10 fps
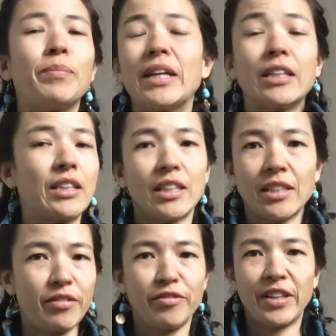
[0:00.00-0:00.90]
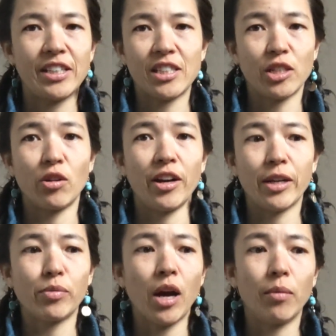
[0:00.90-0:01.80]
but it doesn't fix the
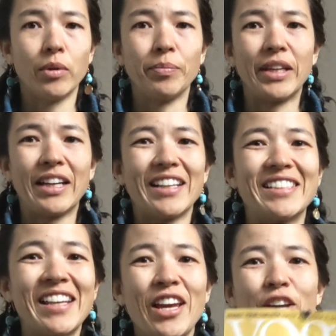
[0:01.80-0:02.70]
chronic problem because